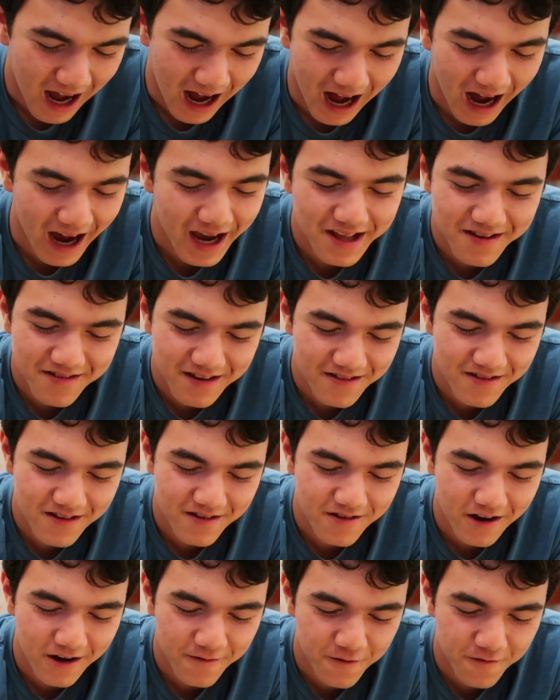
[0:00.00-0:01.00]
I send
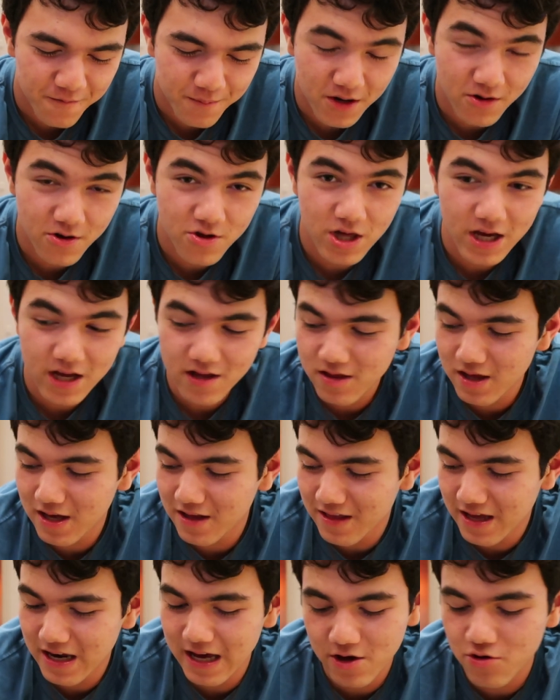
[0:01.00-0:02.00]
this off of Mirror Jade to
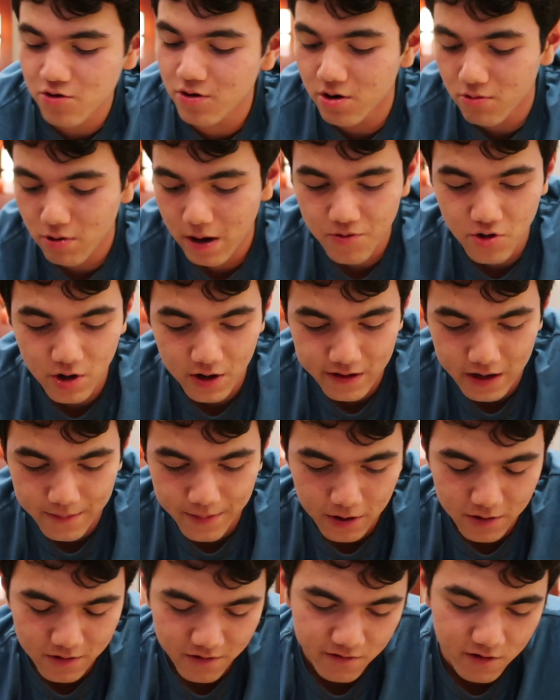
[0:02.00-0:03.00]
get that extra interruption on the
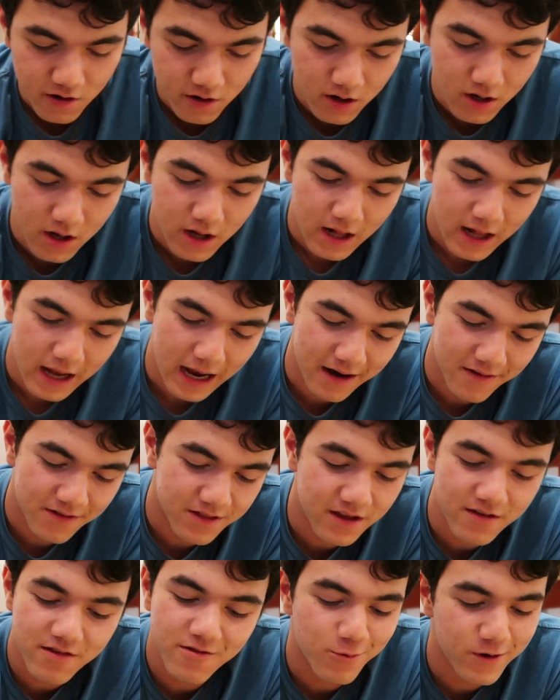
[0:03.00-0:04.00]
opponent's turn, and
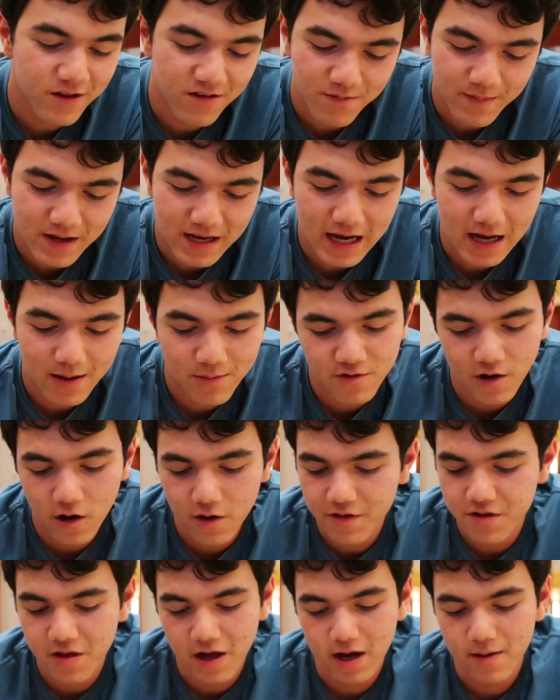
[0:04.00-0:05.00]
this wins me games
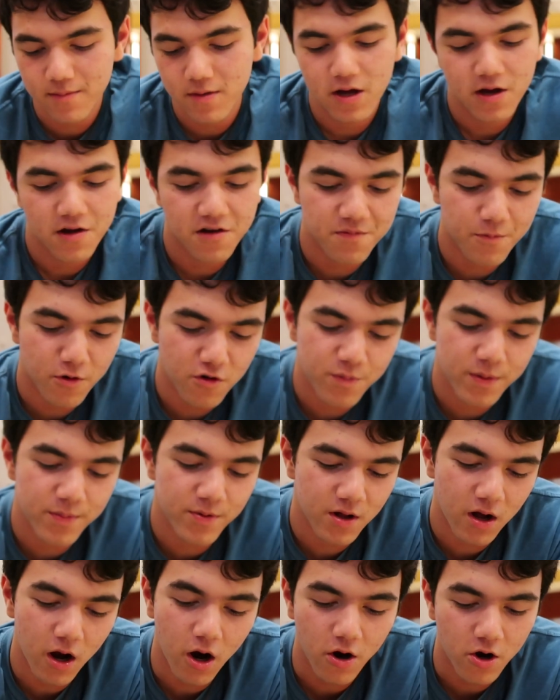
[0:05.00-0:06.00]
all the time. Because most
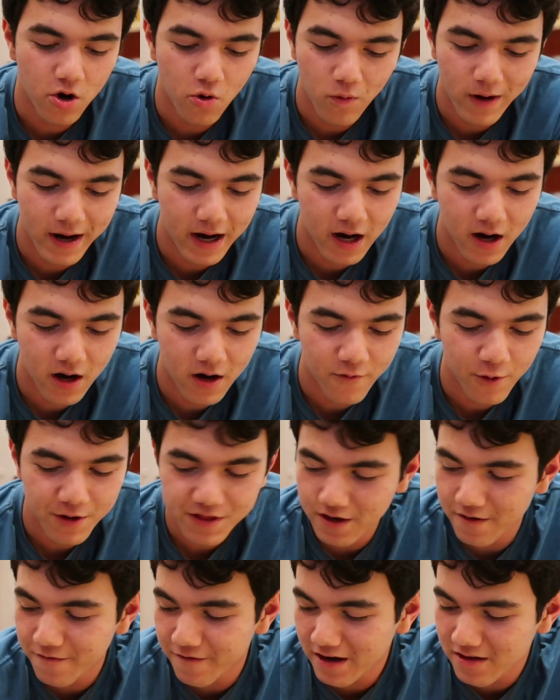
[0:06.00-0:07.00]
people aren't aware of
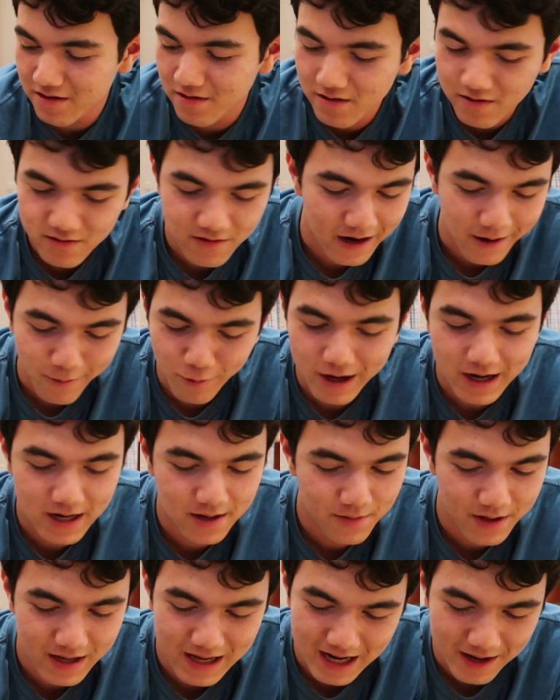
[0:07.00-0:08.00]
what the effect is, and I'm
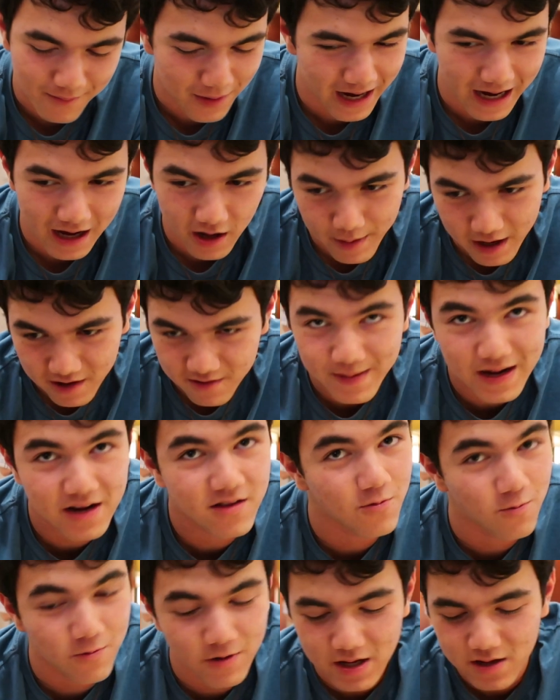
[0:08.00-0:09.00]
randomly getting my Albaz back
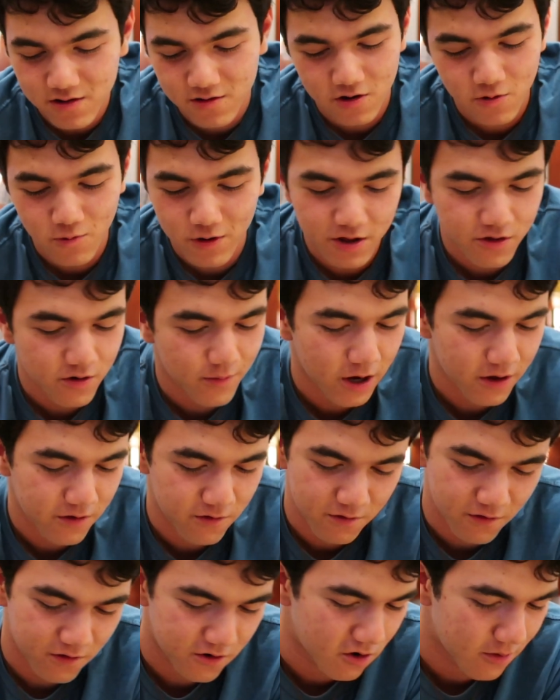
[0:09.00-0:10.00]
to return one of their
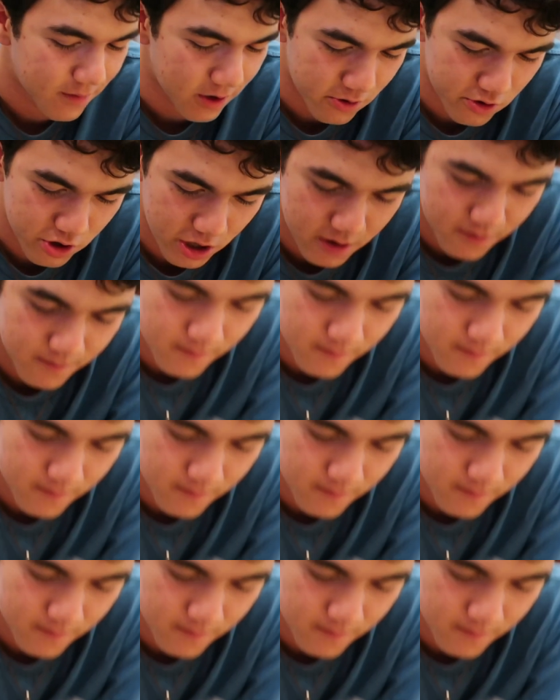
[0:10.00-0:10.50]
monsters into a Mirror Jade.